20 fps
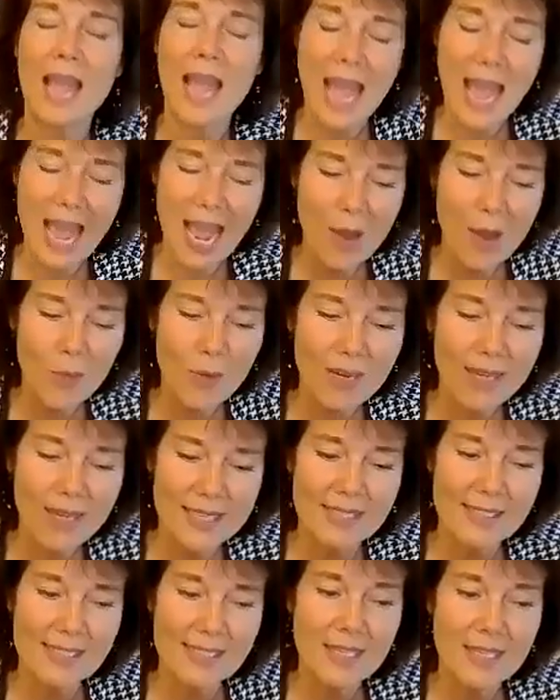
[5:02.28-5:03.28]
and how
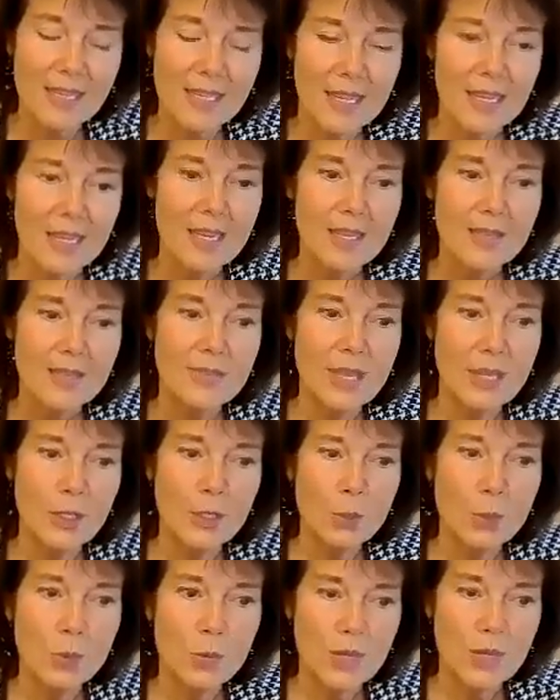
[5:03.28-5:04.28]
it is
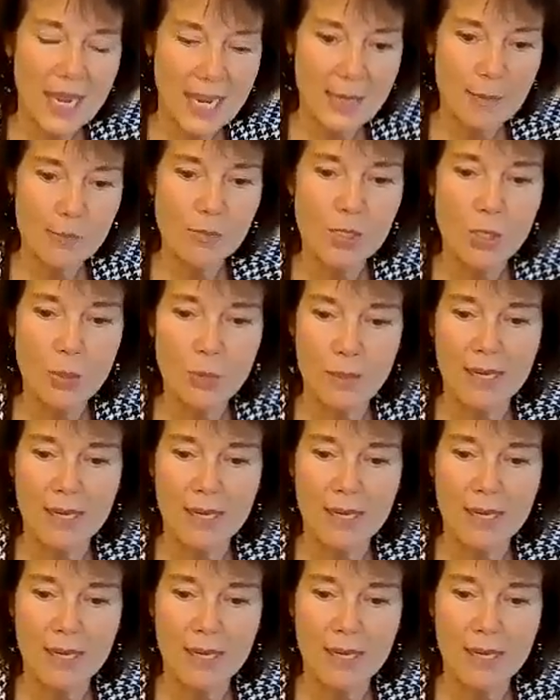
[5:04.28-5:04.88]
that you came